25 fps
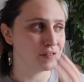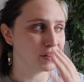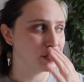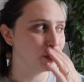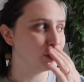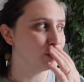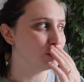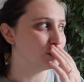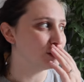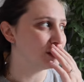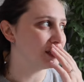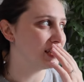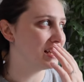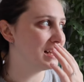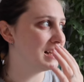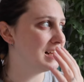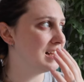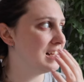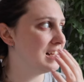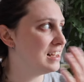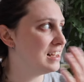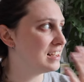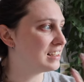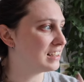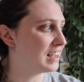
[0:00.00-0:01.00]
those
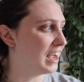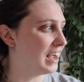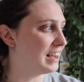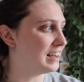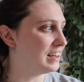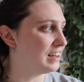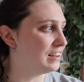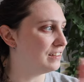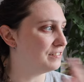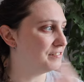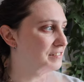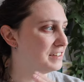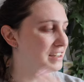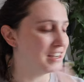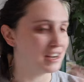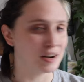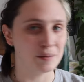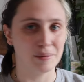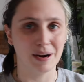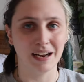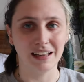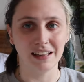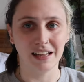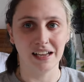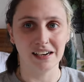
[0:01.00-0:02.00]
kind of
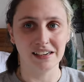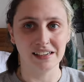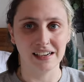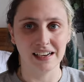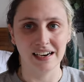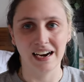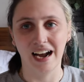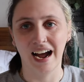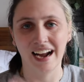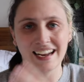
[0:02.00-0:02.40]
nearby London.